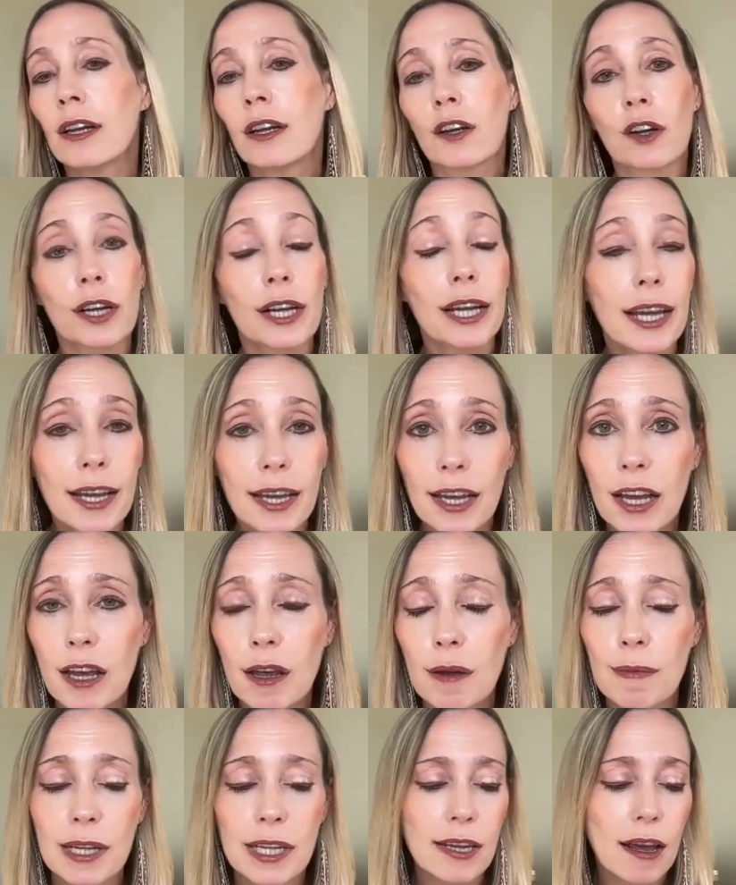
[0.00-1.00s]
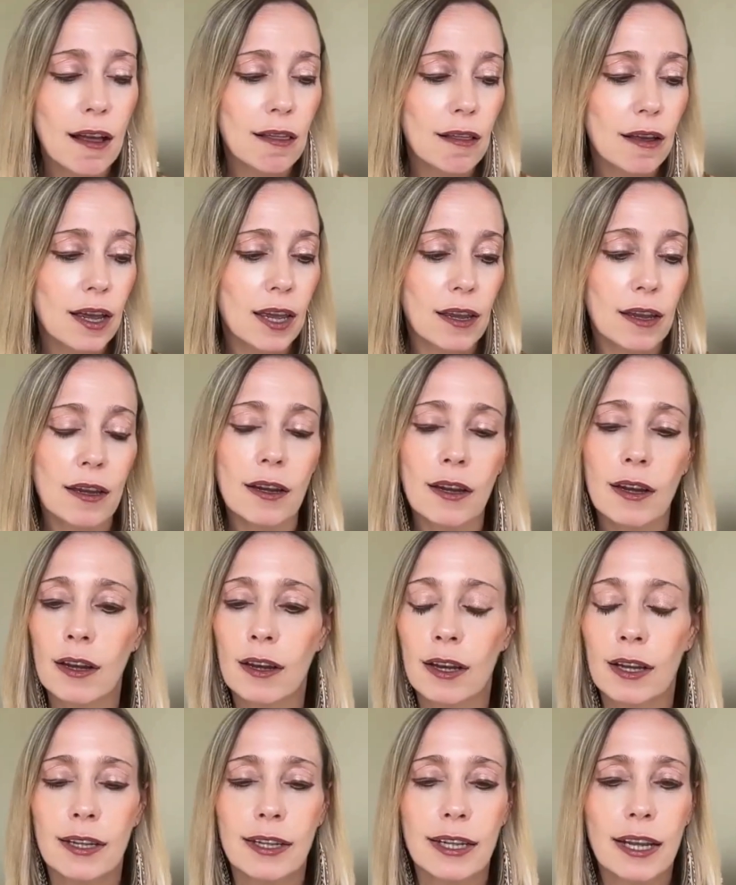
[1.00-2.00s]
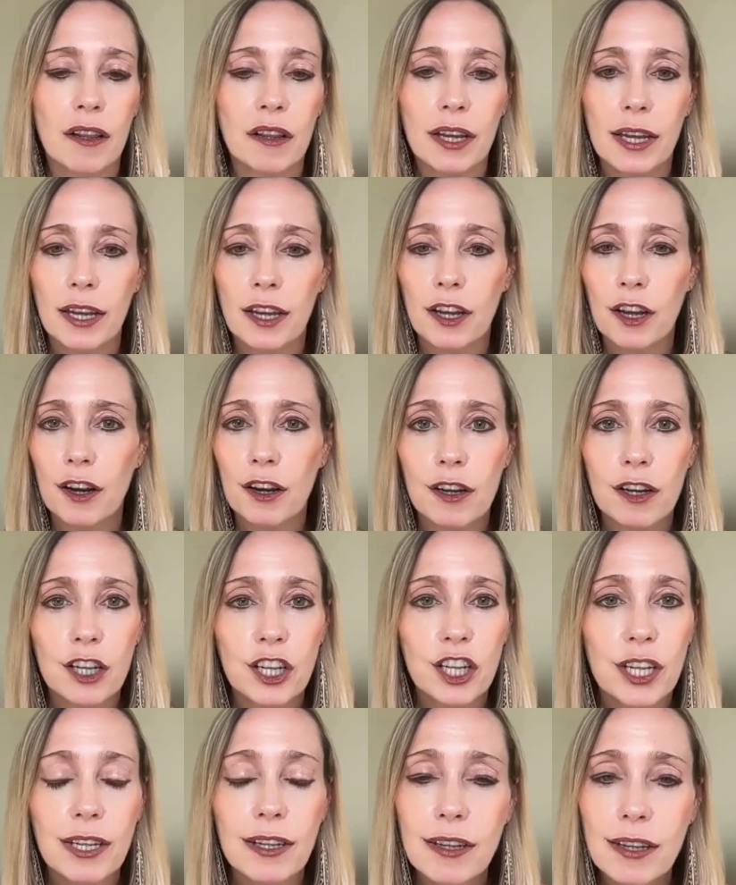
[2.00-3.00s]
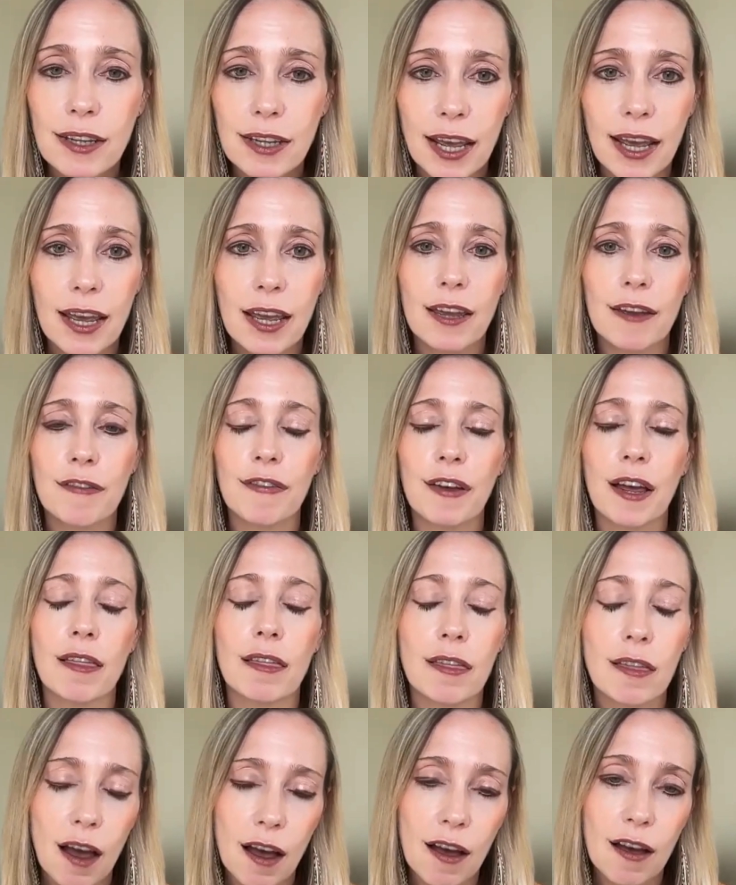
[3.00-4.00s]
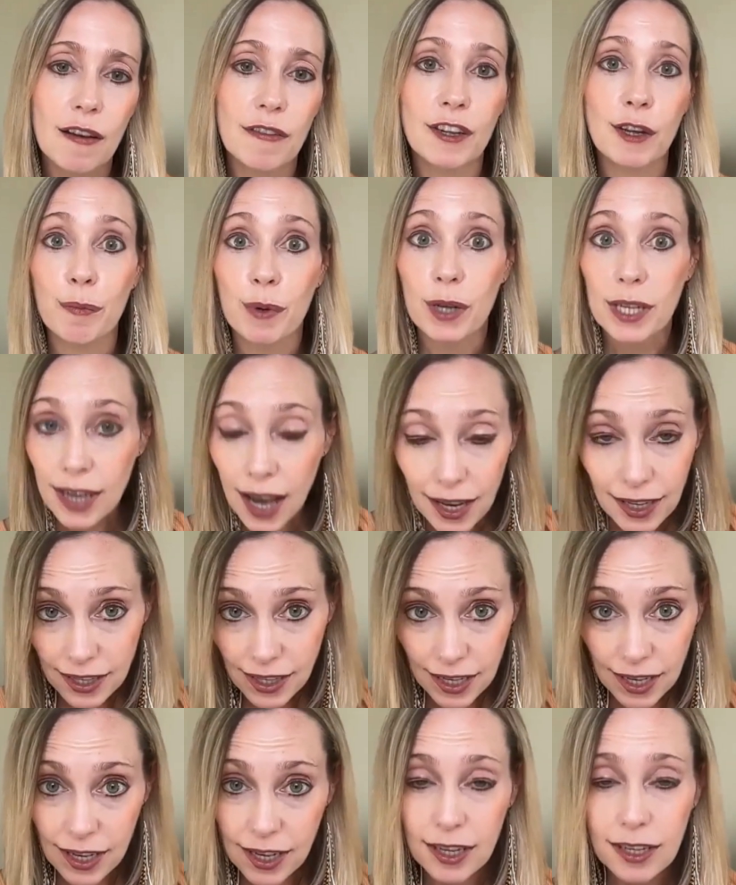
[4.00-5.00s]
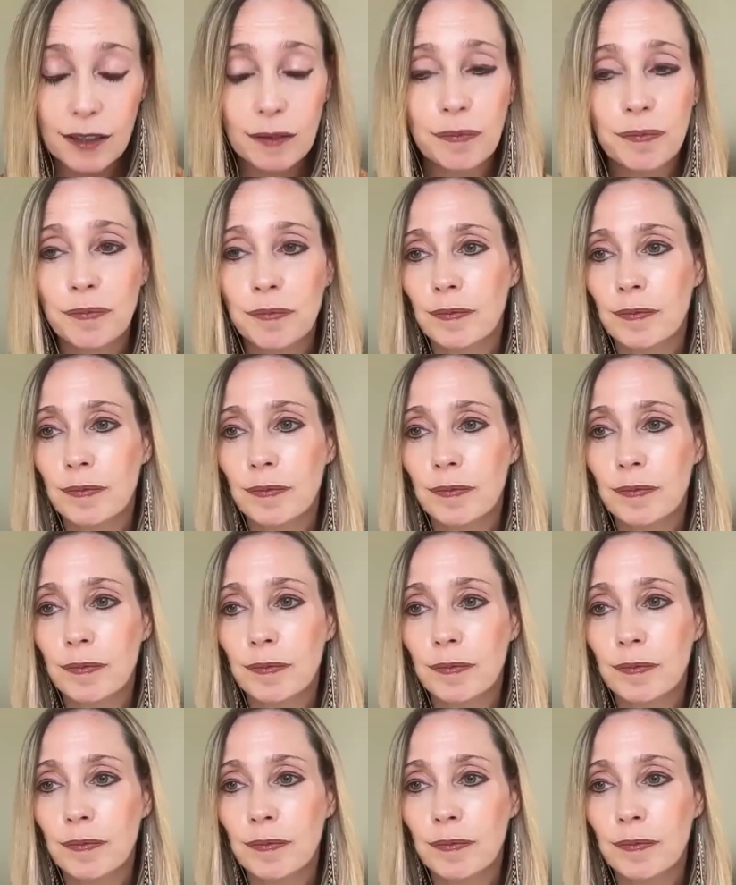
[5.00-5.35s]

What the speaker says: or him and telling her she's safe and loved and protected